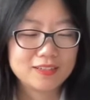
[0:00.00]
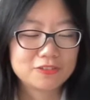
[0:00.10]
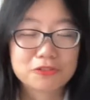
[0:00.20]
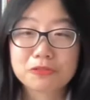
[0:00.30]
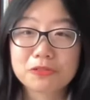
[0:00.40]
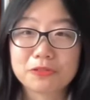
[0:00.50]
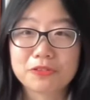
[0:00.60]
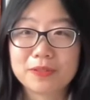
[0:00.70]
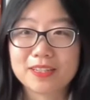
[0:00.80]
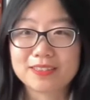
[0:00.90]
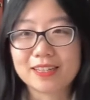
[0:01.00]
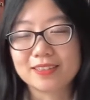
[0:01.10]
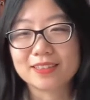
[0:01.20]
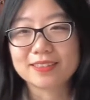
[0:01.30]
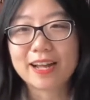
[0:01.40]
truth because at
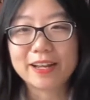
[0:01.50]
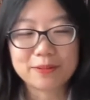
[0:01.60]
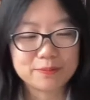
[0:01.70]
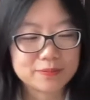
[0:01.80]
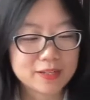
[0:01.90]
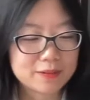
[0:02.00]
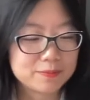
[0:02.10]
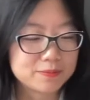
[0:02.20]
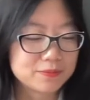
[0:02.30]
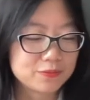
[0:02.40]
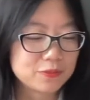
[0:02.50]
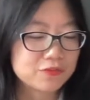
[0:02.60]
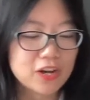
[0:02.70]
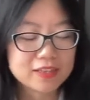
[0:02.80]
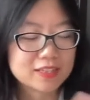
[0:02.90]
this time um, you
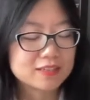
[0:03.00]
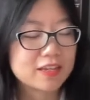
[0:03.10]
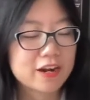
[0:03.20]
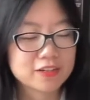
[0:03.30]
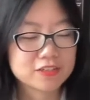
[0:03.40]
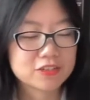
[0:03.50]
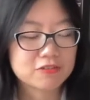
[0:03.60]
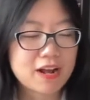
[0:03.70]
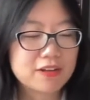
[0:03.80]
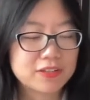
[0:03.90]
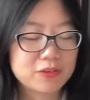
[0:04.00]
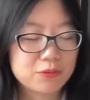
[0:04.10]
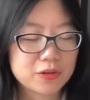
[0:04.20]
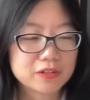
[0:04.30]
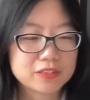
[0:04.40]
brought these characters around and the
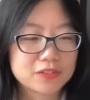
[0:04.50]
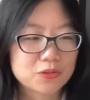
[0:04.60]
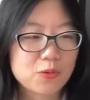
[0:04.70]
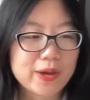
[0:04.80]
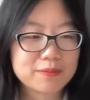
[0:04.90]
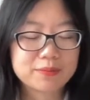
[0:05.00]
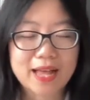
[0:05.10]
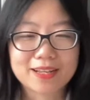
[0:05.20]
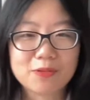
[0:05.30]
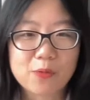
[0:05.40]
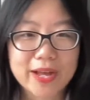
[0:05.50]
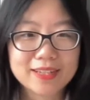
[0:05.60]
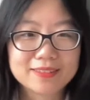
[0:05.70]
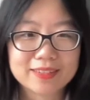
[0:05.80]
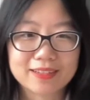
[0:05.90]
world is quite black and
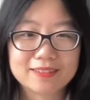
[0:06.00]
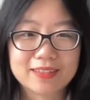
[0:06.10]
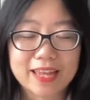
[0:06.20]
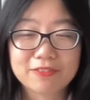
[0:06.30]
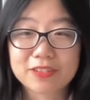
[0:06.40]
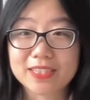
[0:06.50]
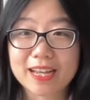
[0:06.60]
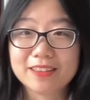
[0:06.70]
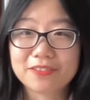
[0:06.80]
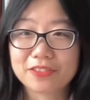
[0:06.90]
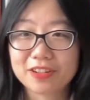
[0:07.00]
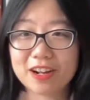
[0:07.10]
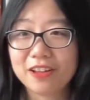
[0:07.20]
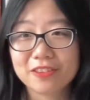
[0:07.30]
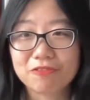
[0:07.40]
white like life or death if you're
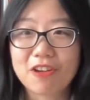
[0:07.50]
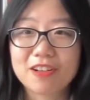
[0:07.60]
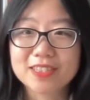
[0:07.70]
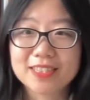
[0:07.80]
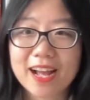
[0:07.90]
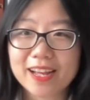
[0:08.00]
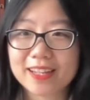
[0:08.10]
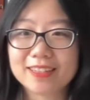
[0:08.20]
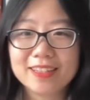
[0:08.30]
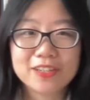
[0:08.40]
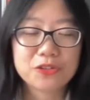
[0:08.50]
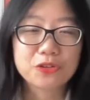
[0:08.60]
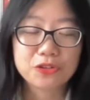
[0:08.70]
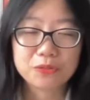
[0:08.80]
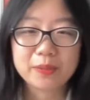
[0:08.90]
on the wrong side you
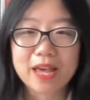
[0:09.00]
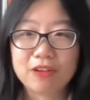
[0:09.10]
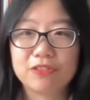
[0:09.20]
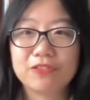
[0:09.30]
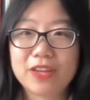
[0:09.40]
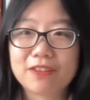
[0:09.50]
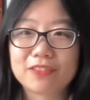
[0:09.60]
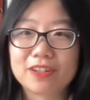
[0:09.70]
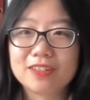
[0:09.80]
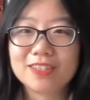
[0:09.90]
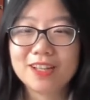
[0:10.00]
could be out of favor